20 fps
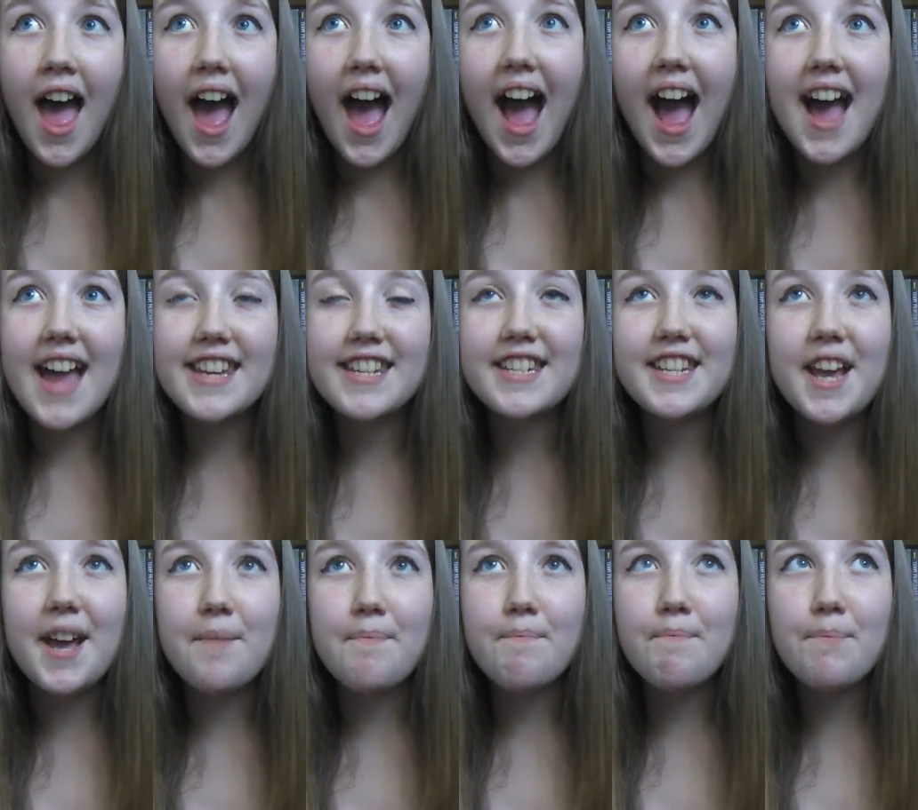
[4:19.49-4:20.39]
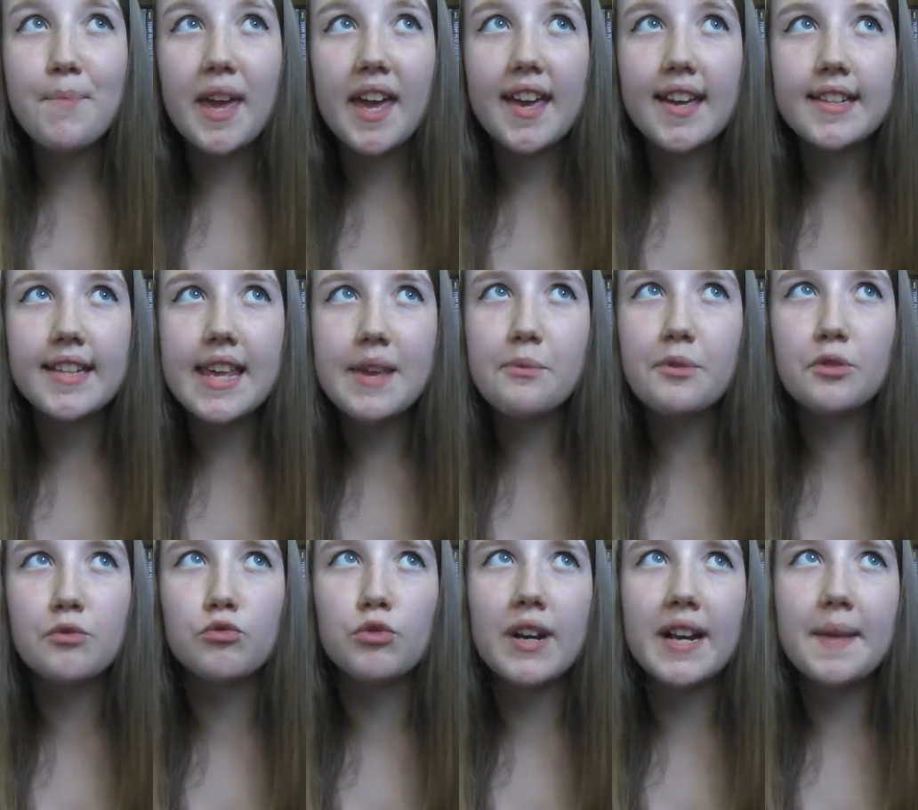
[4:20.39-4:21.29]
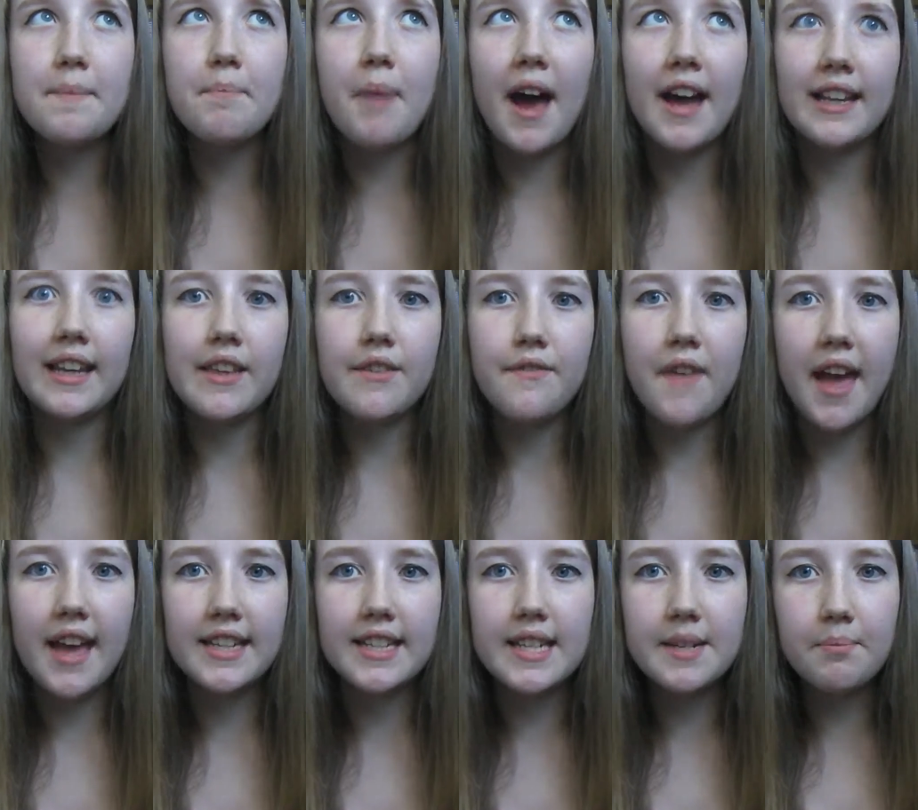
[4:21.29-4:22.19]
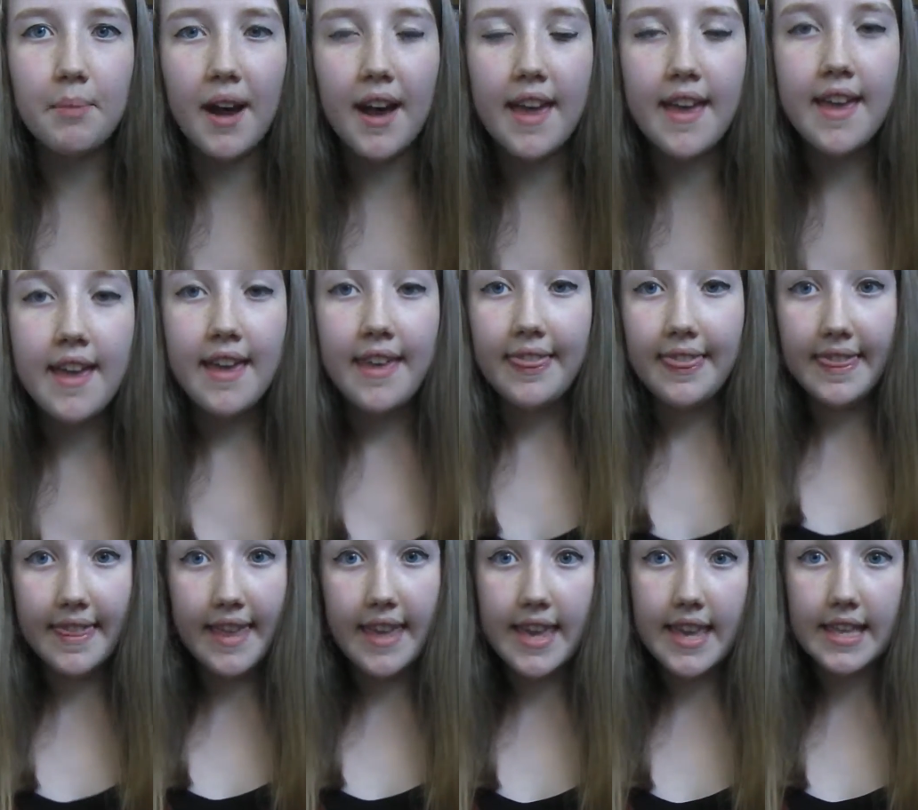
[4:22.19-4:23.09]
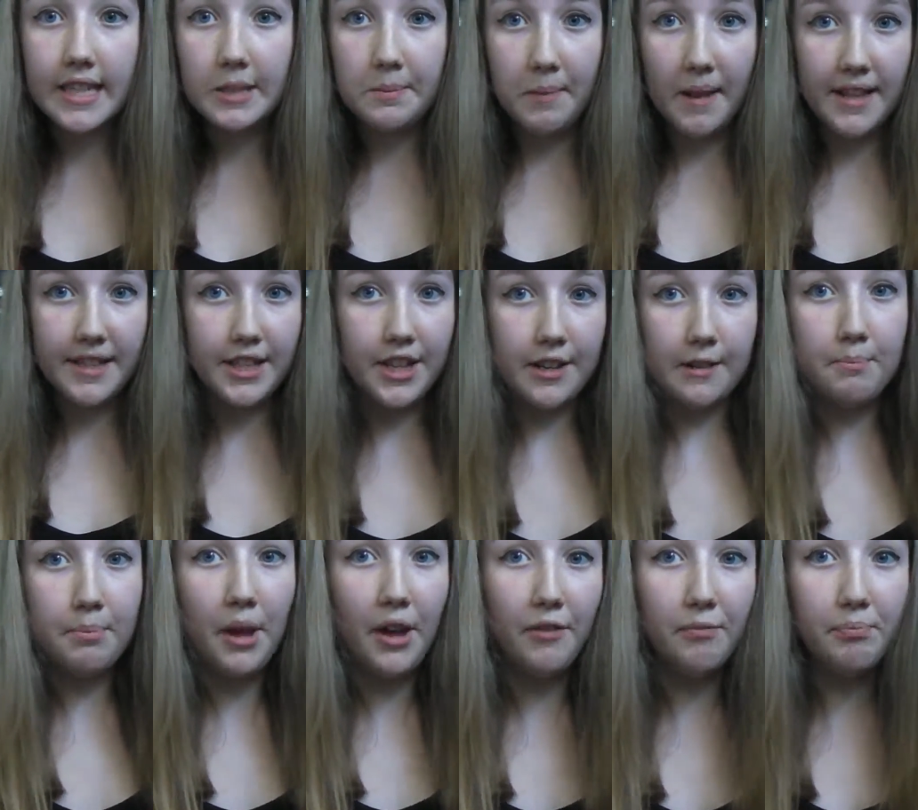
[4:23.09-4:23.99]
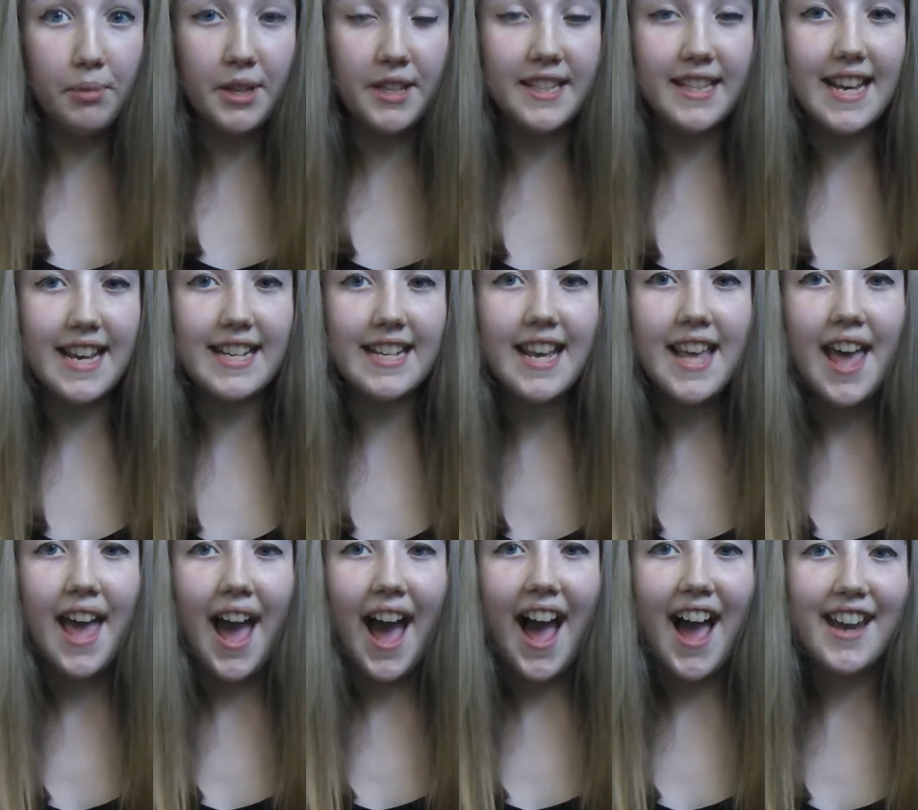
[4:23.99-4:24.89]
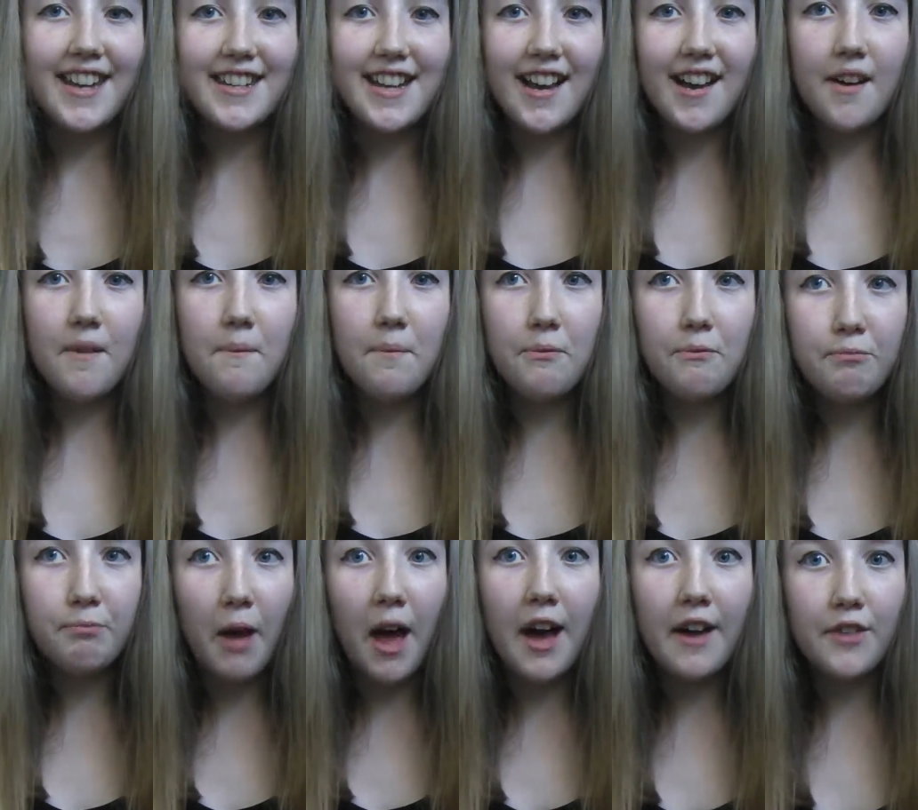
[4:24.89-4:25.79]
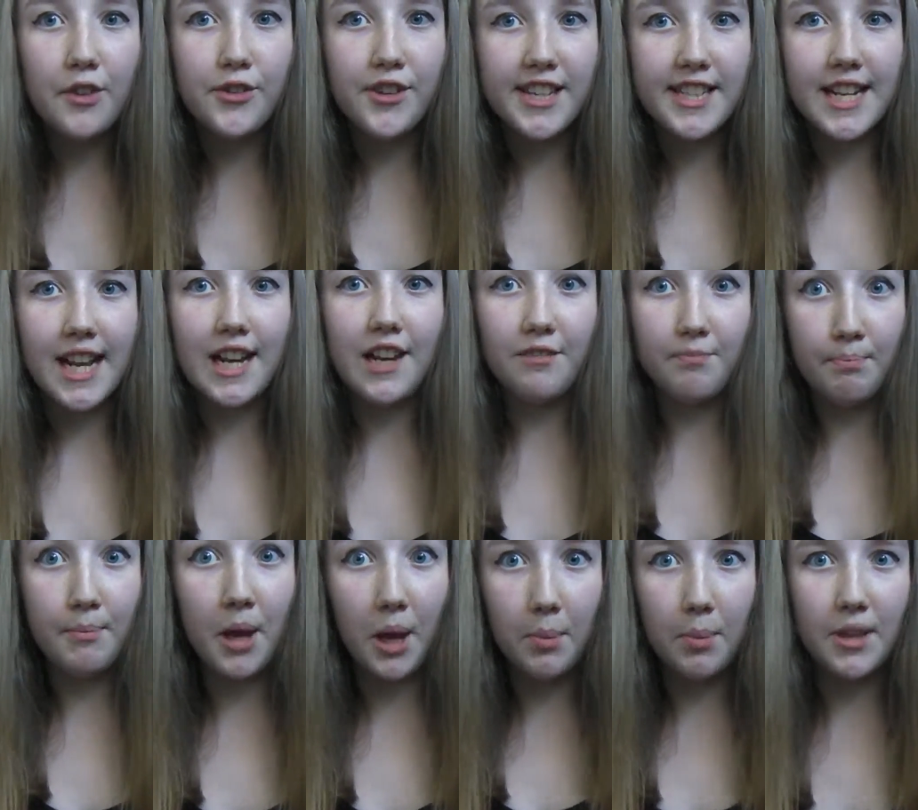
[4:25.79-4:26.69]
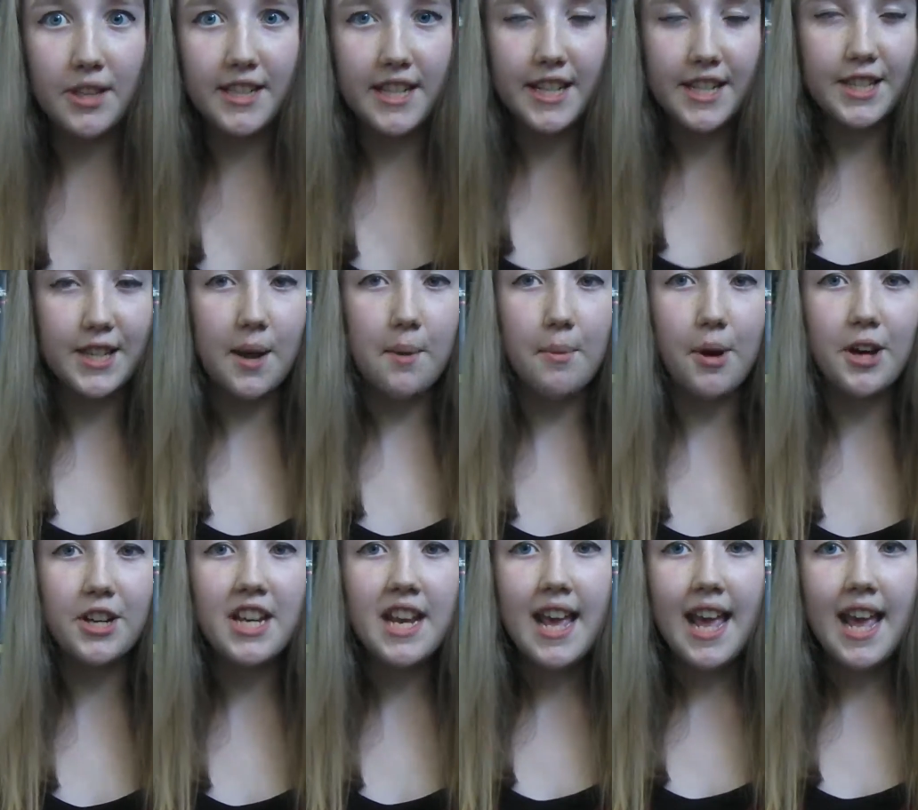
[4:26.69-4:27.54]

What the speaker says: And because he was really badly affected by the split up of Busted. And part of the reason I love McBusted so much